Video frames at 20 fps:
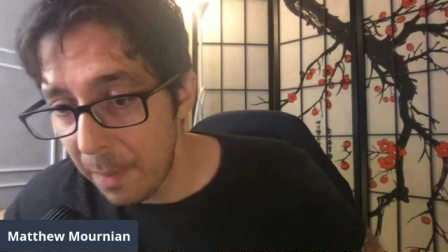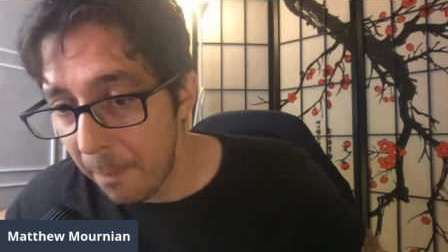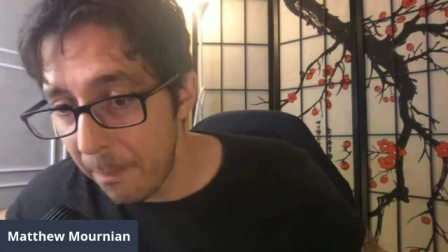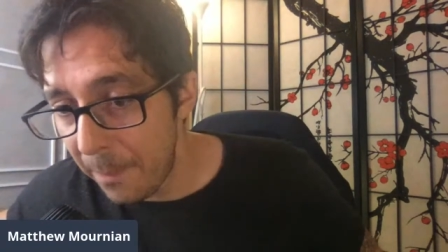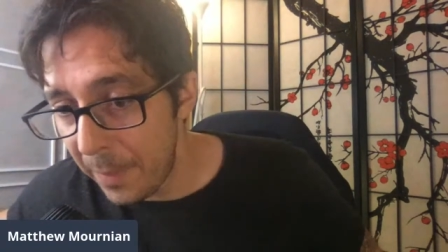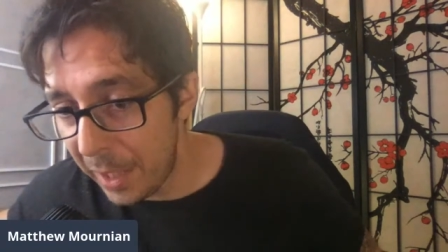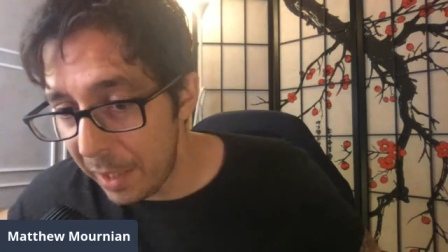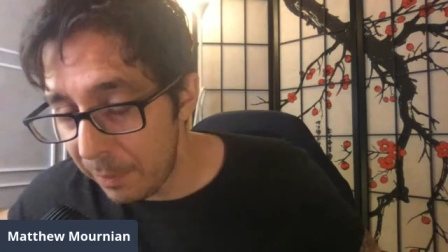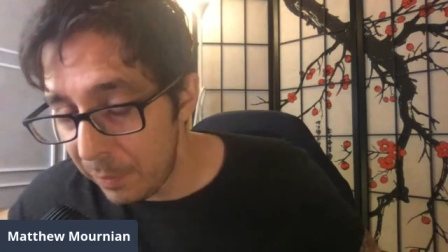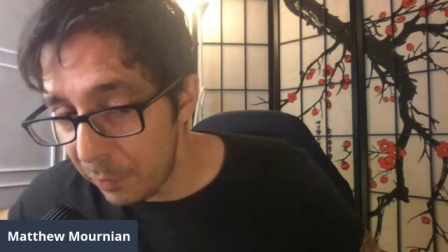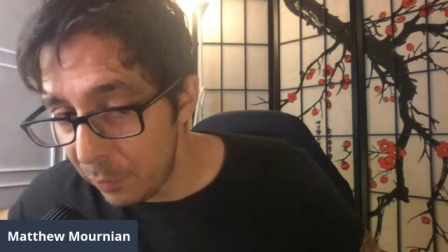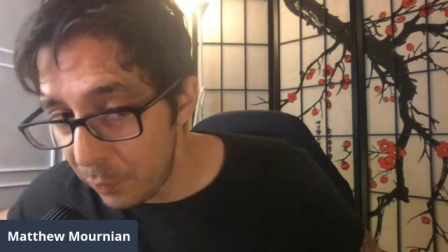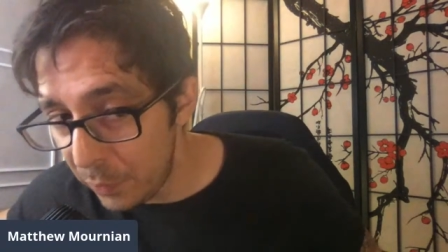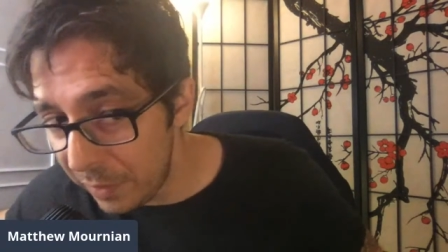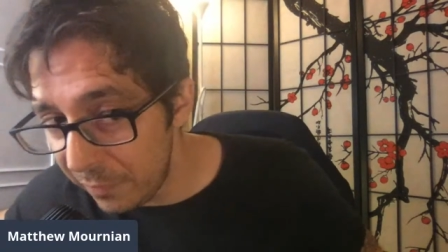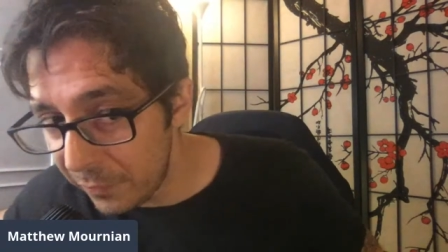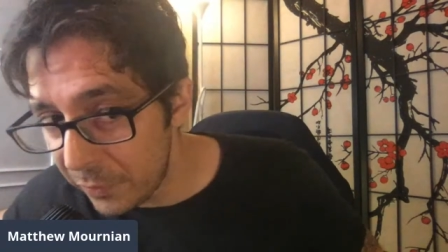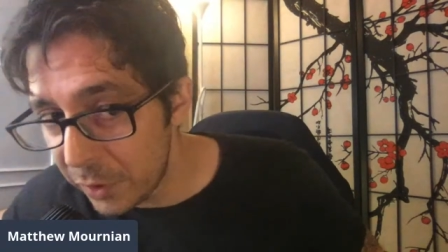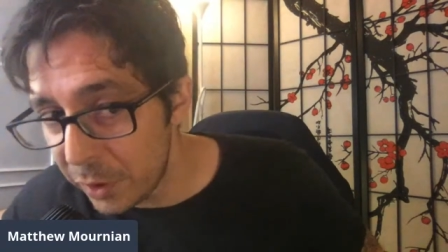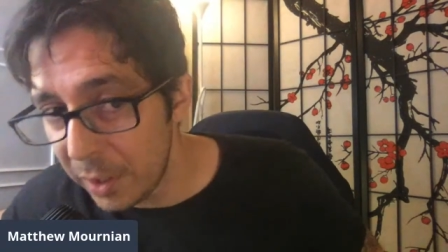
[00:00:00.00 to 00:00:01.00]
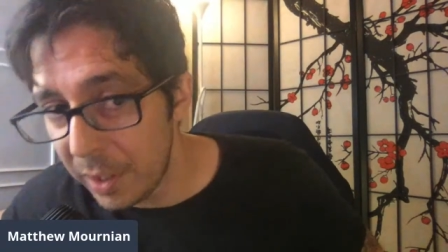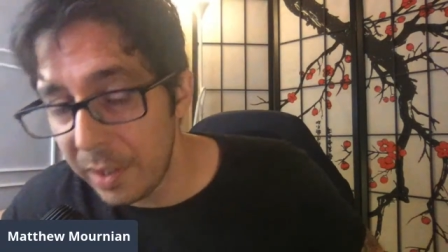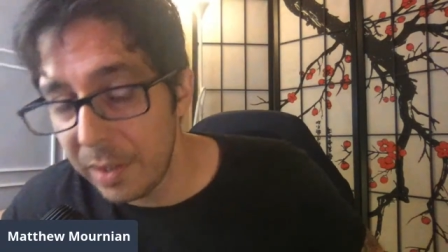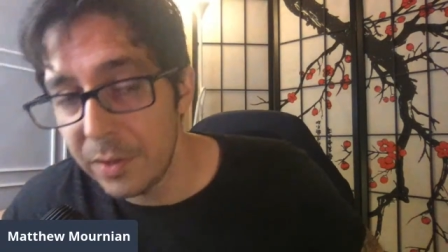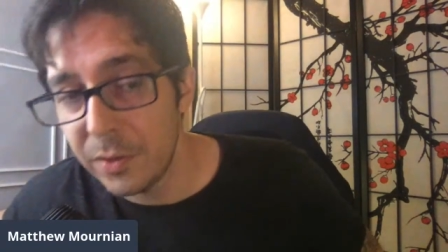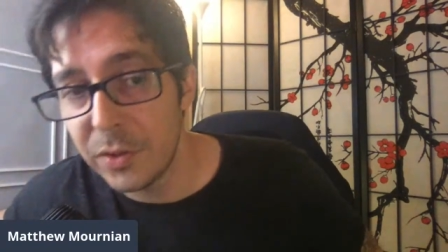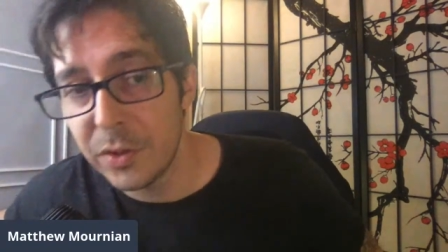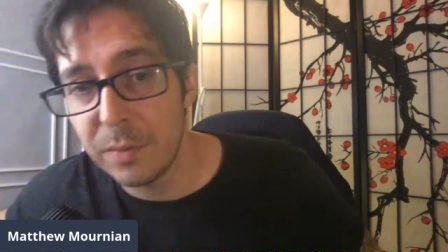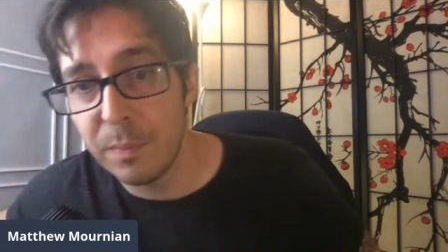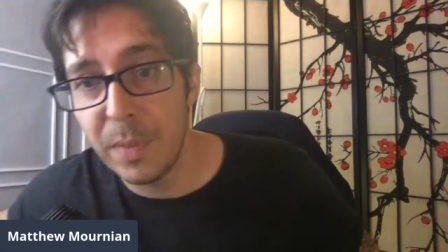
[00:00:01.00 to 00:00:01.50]
Maybe we've
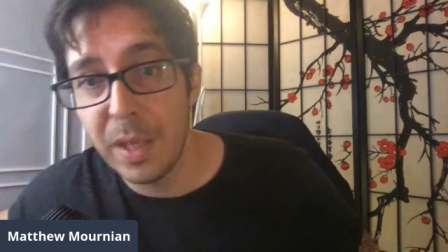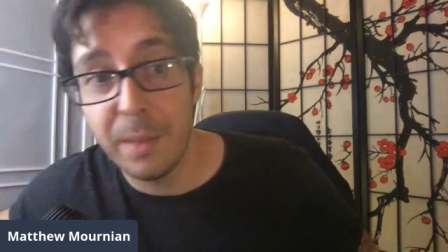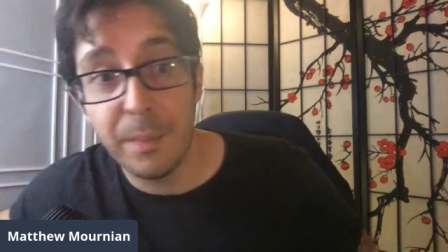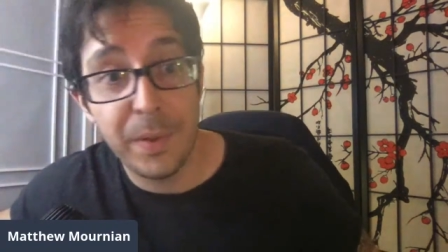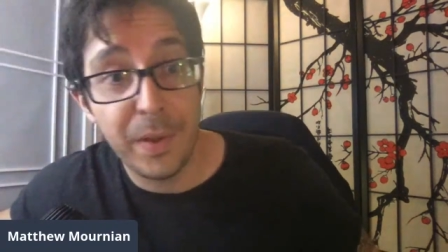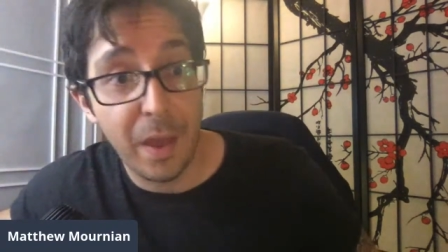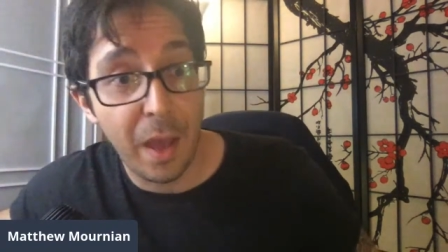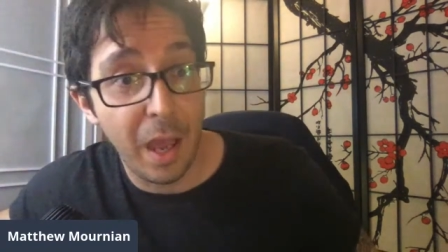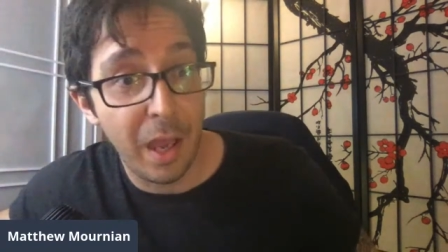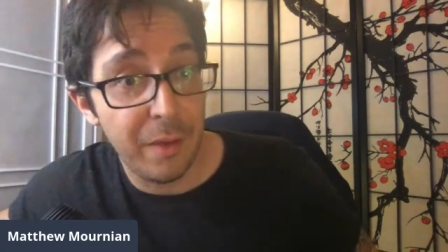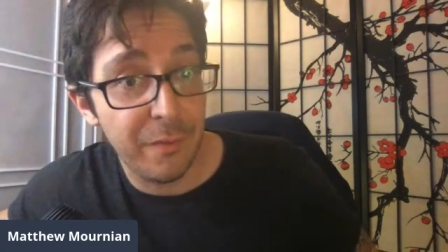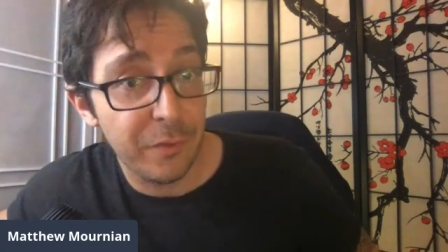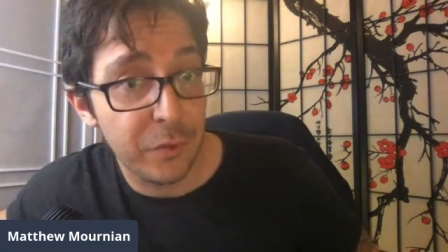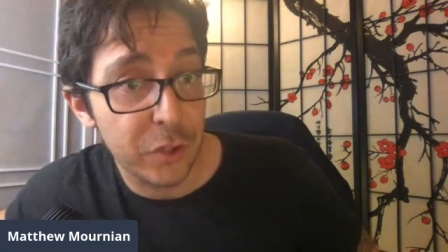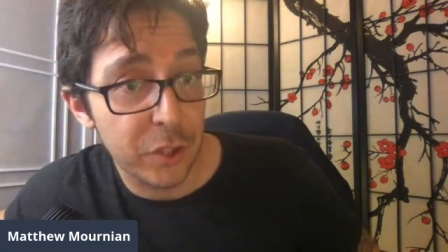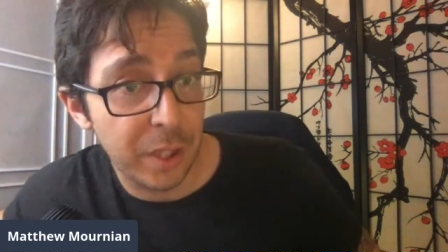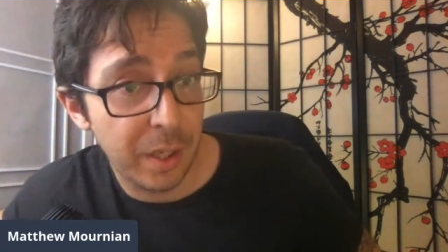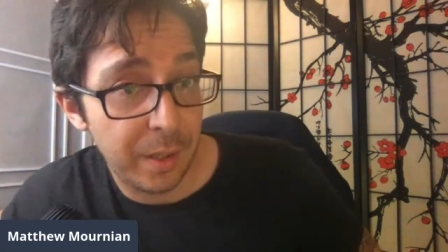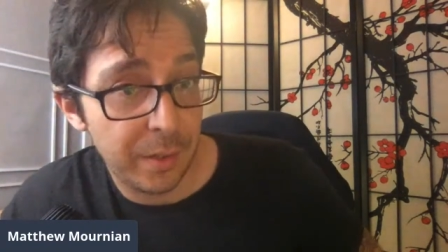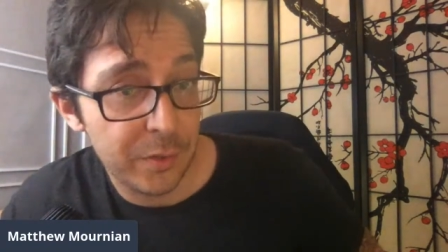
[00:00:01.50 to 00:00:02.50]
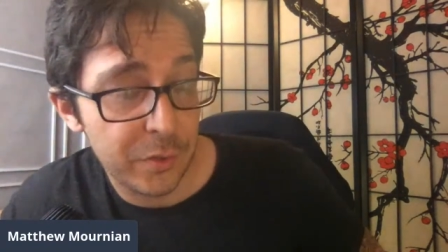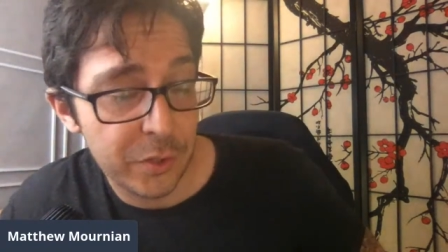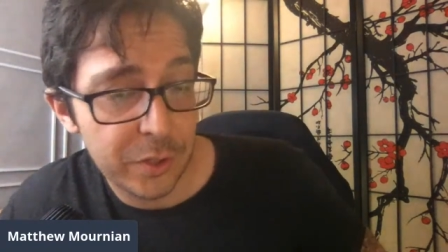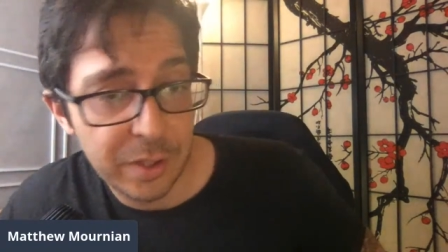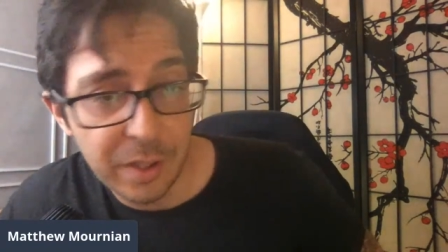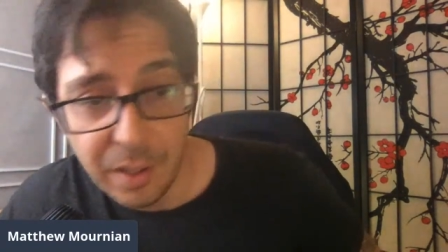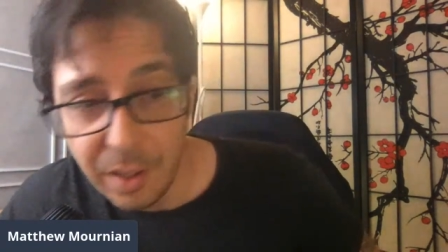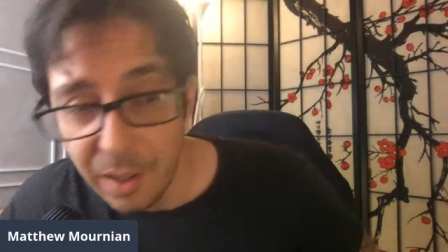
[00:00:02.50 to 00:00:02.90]
changed. Maybe I've changed.